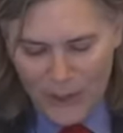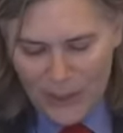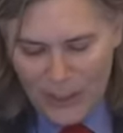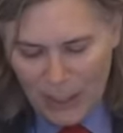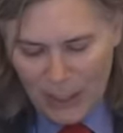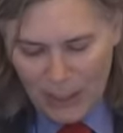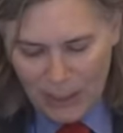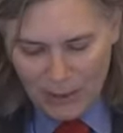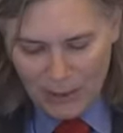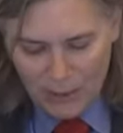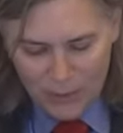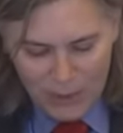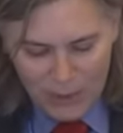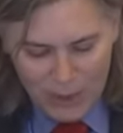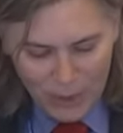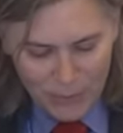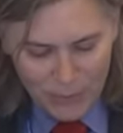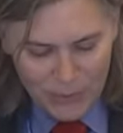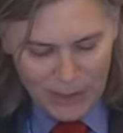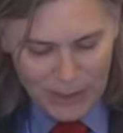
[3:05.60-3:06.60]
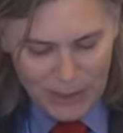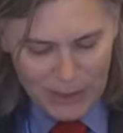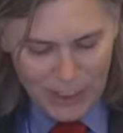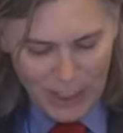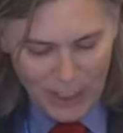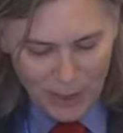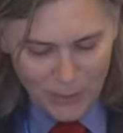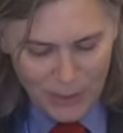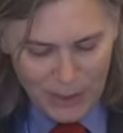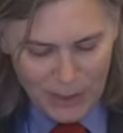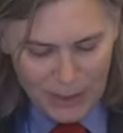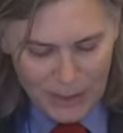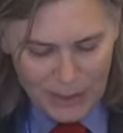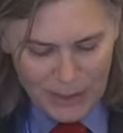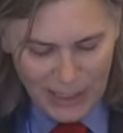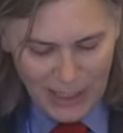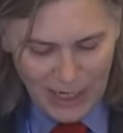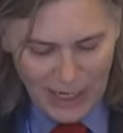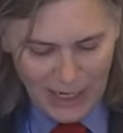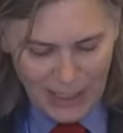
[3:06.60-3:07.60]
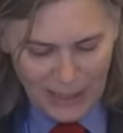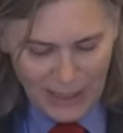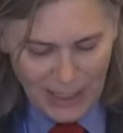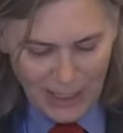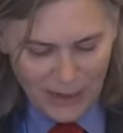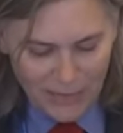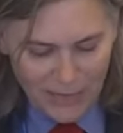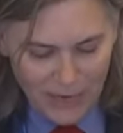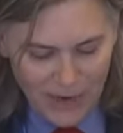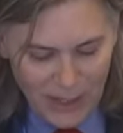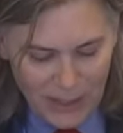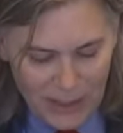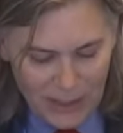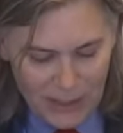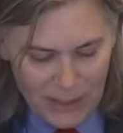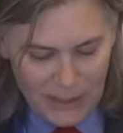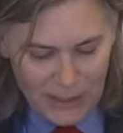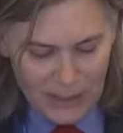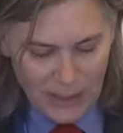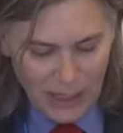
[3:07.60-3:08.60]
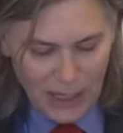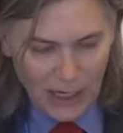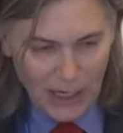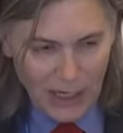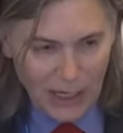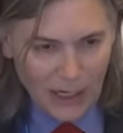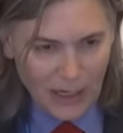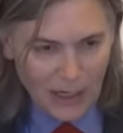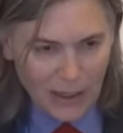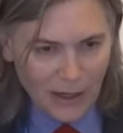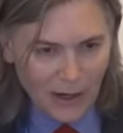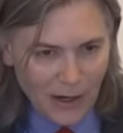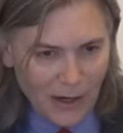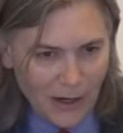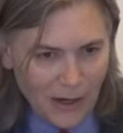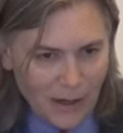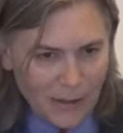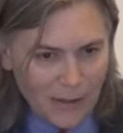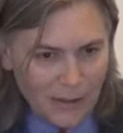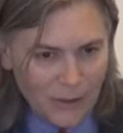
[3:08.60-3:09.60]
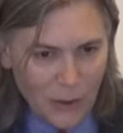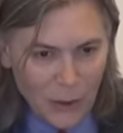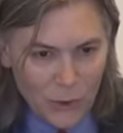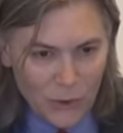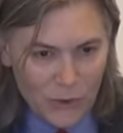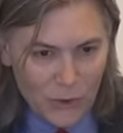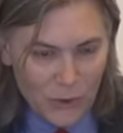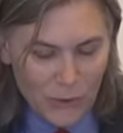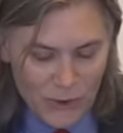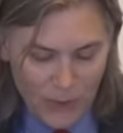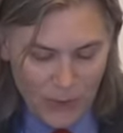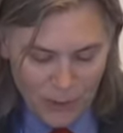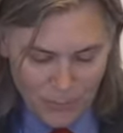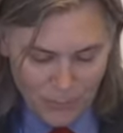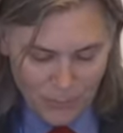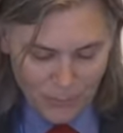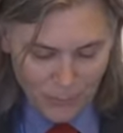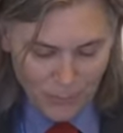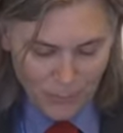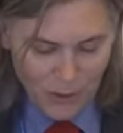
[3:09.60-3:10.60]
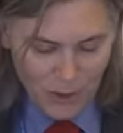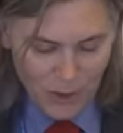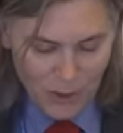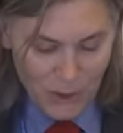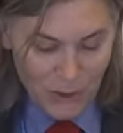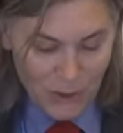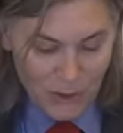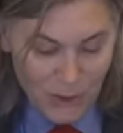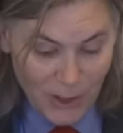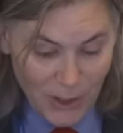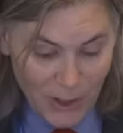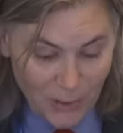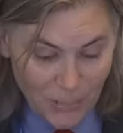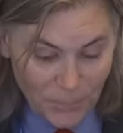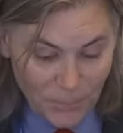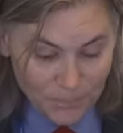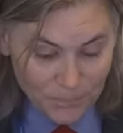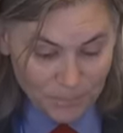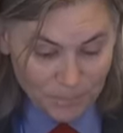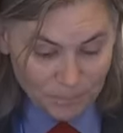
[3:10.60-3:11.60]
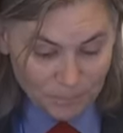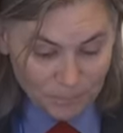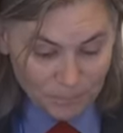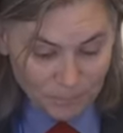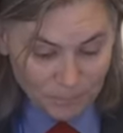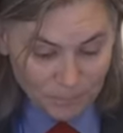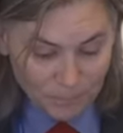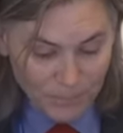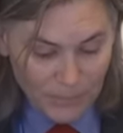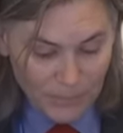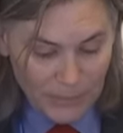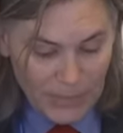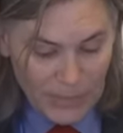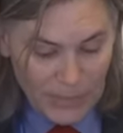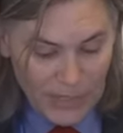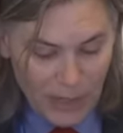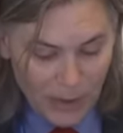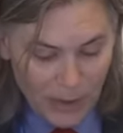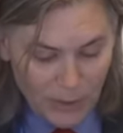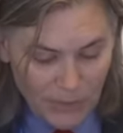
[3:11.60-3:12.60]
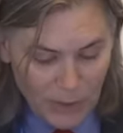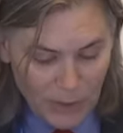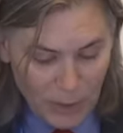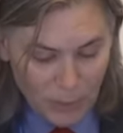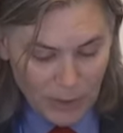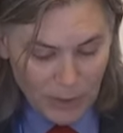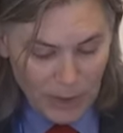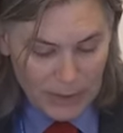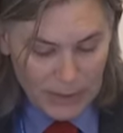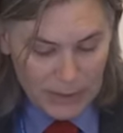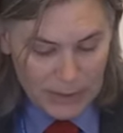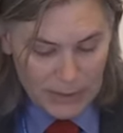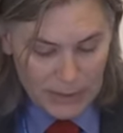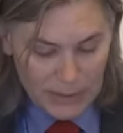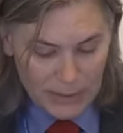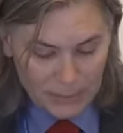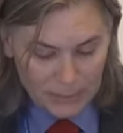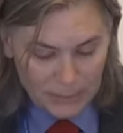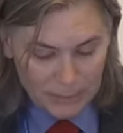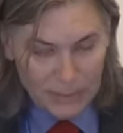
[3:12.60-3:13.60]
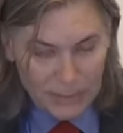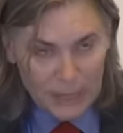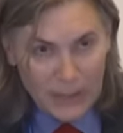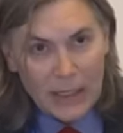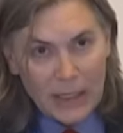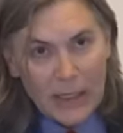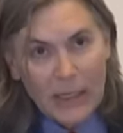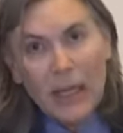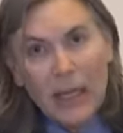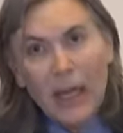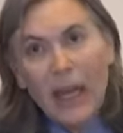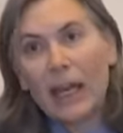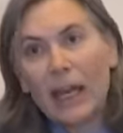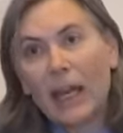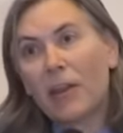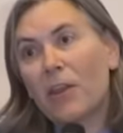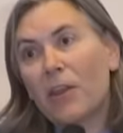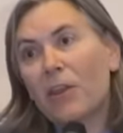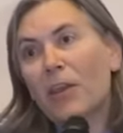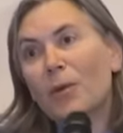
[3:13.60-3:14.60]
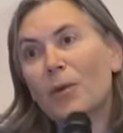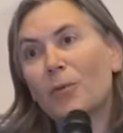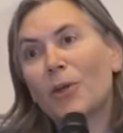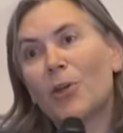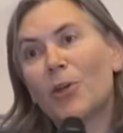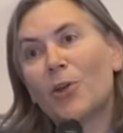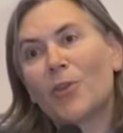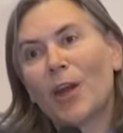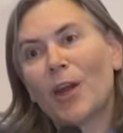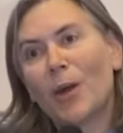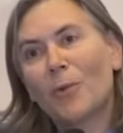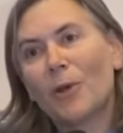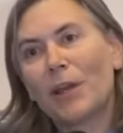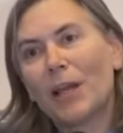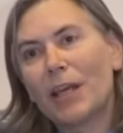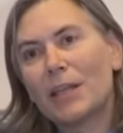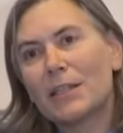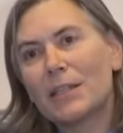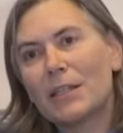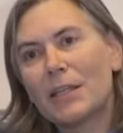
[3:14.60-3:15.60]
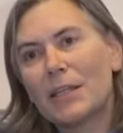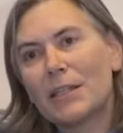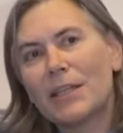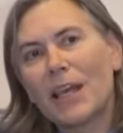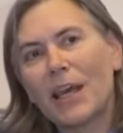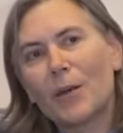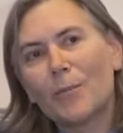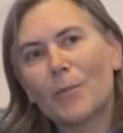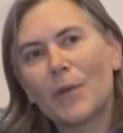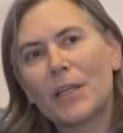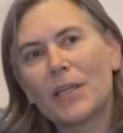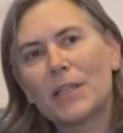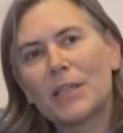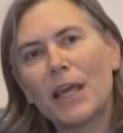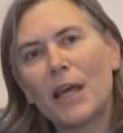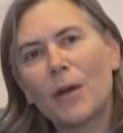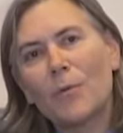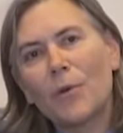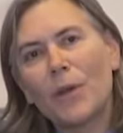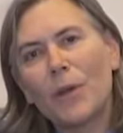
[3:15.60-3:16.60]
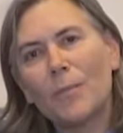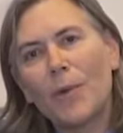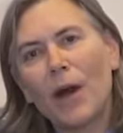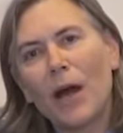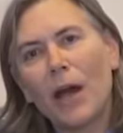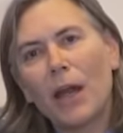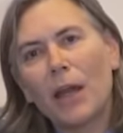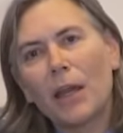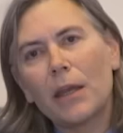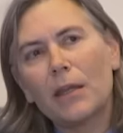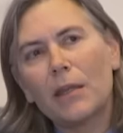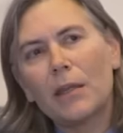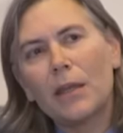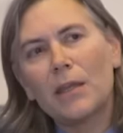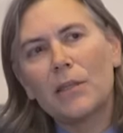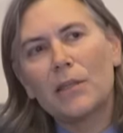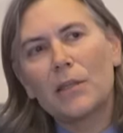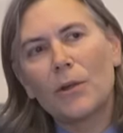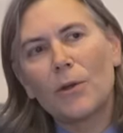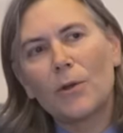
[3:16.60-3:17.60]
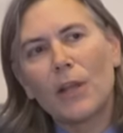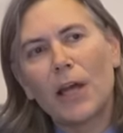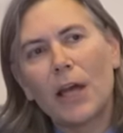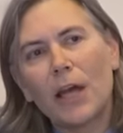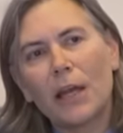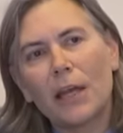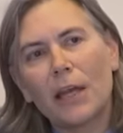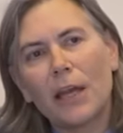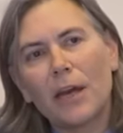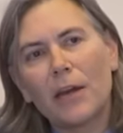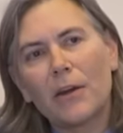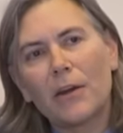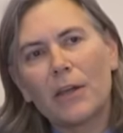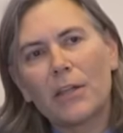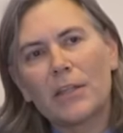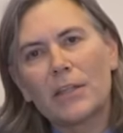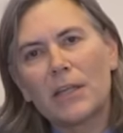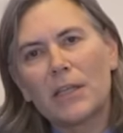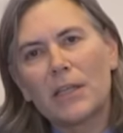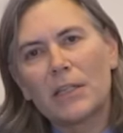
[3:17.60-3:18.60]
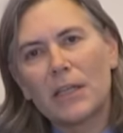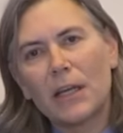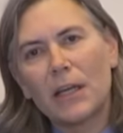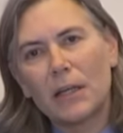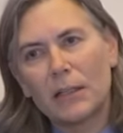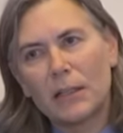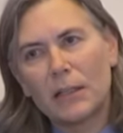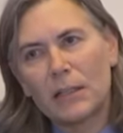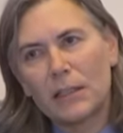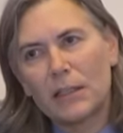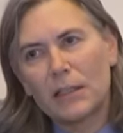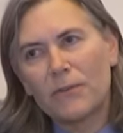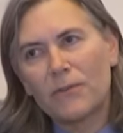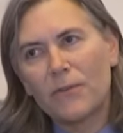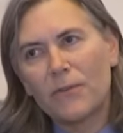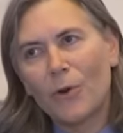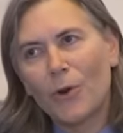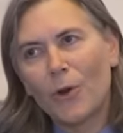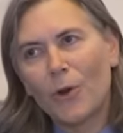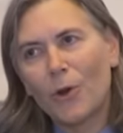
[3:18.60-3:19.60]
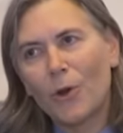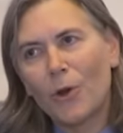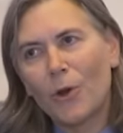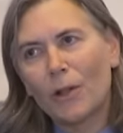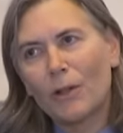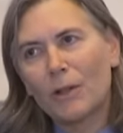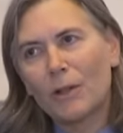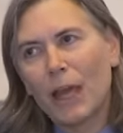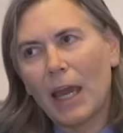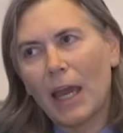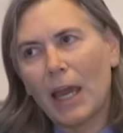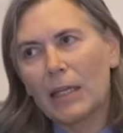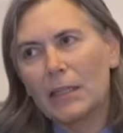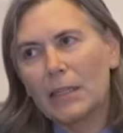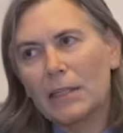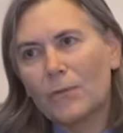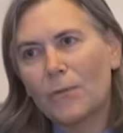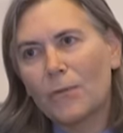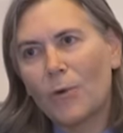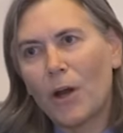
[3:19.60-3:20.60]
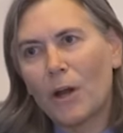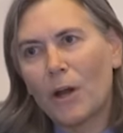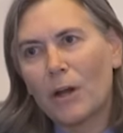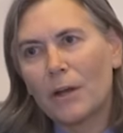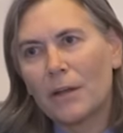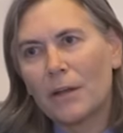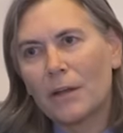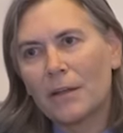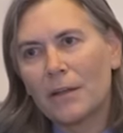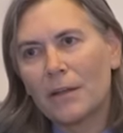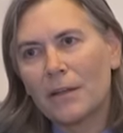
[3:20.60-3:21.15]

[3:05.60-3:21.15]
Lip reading: that intercepts the sediment, and that affects our coastal zone where it used to go, and our floodplains. Another thing we do that relates to sediment is that we mine these low-lying areas, these deltas, for oil, gas, and water.